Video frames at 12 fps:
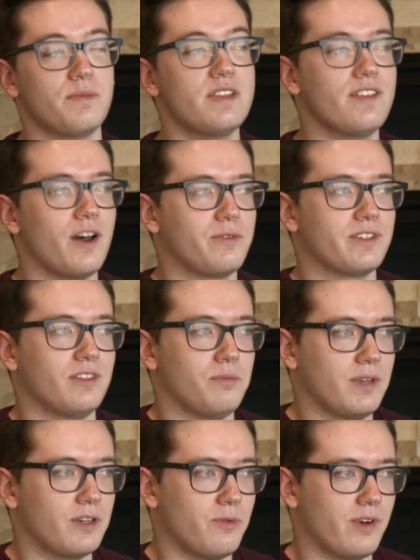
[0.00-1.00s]
me, that was the
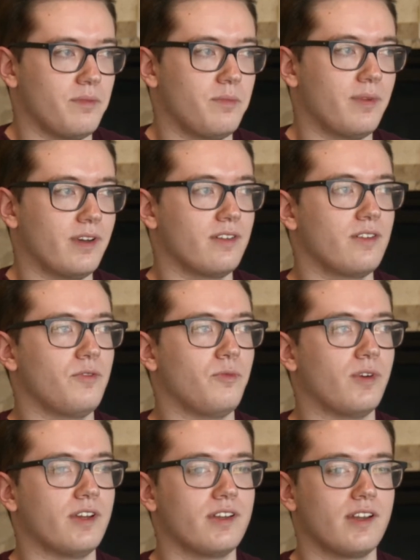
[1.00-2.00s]
big one. But
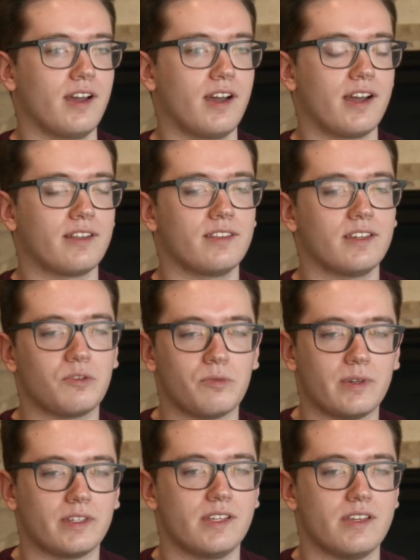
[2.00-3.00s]
what I think
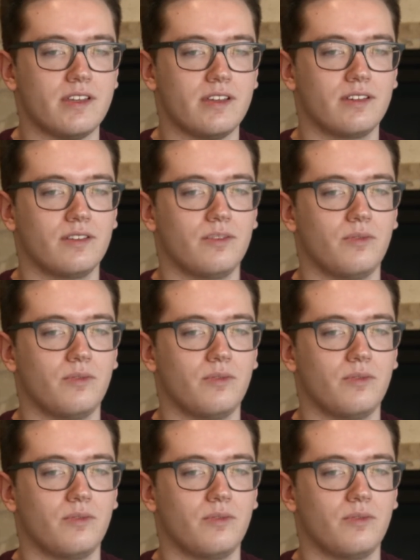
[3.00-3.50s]
really